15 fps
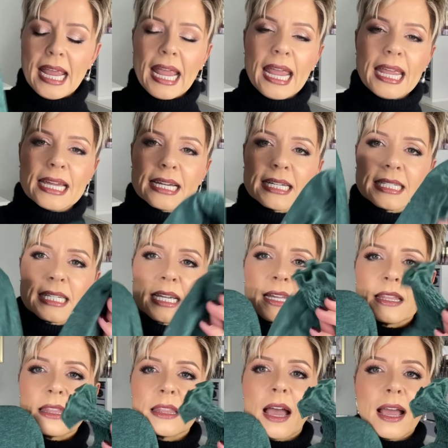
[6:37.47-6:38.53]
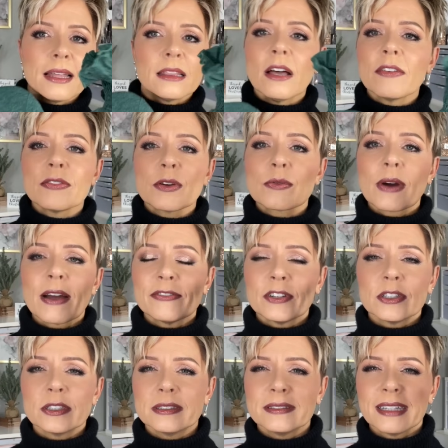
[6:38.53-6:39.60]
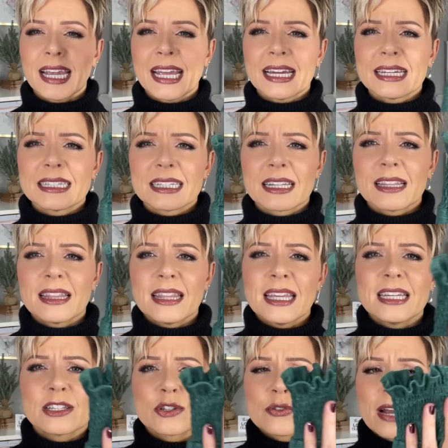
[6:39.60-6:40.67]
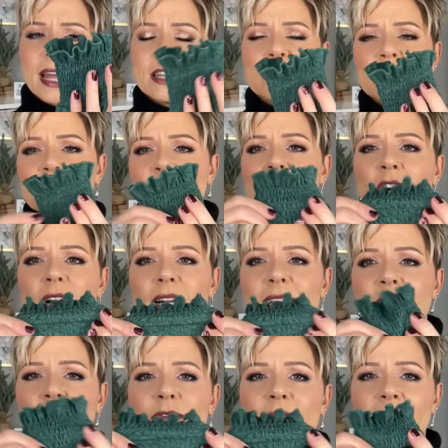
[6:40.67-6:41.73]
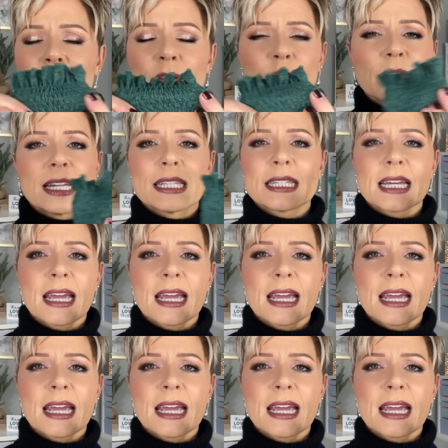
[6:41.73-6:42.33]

and I love the ruffle and the stretch on around the wrist.